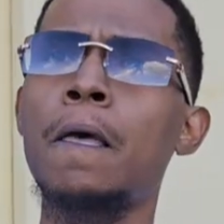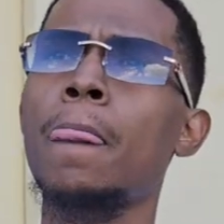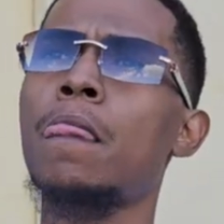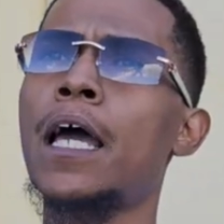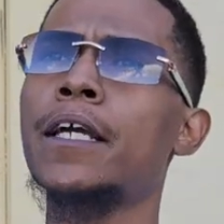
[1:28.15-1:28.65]

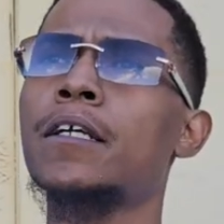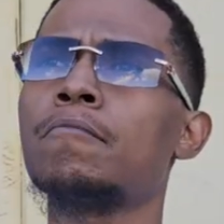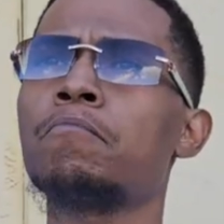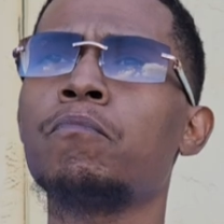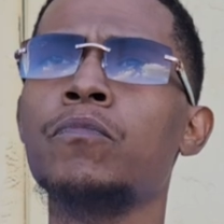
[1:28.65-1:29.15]
Like,
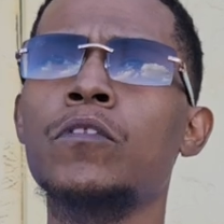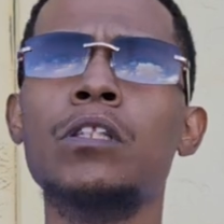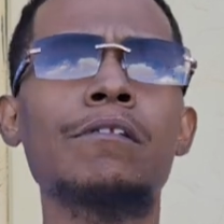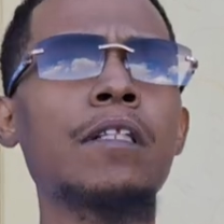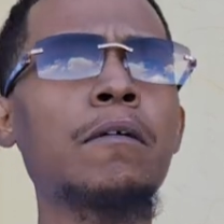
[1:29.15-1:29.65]

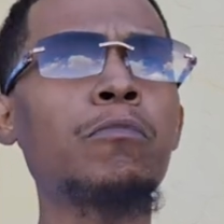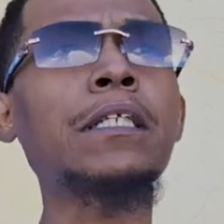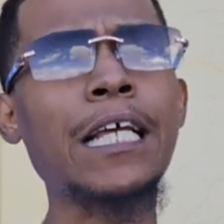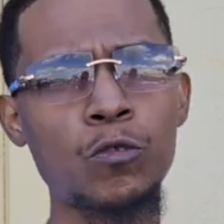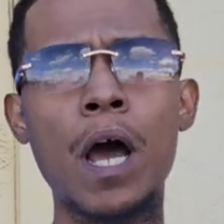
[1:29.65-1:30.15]
but
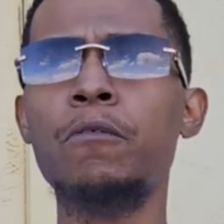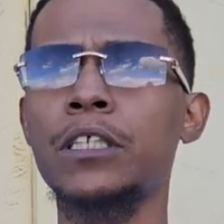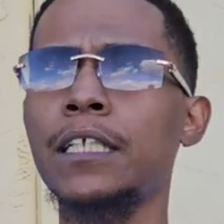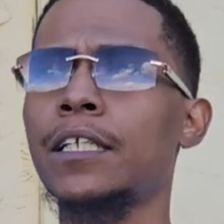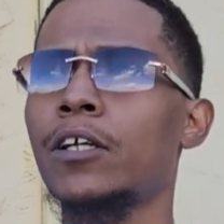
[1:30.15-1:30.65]
that's why I was
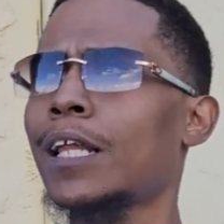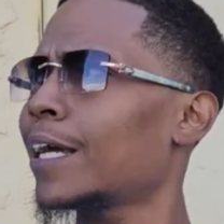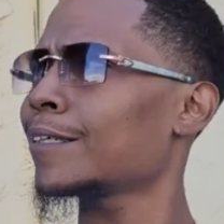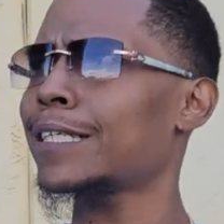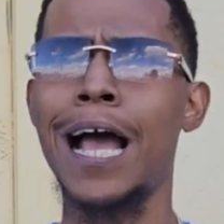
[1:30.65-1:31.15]
sitting there like,
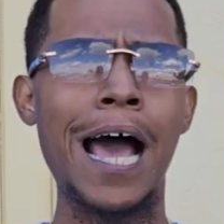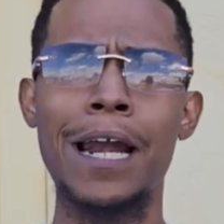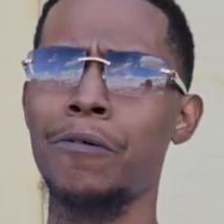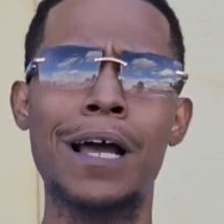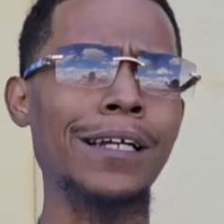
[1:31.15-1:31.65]
I
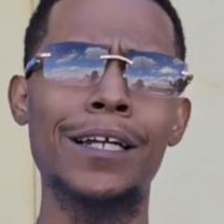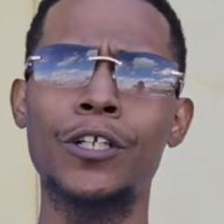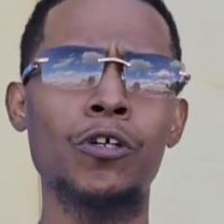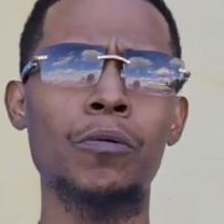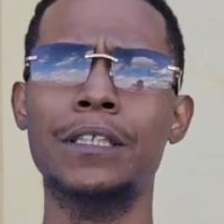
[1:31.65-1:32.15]
don't got nothing to
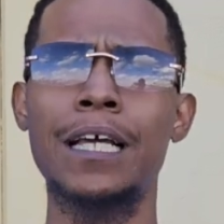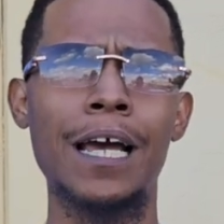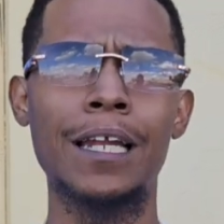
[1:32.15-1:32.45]
do with that.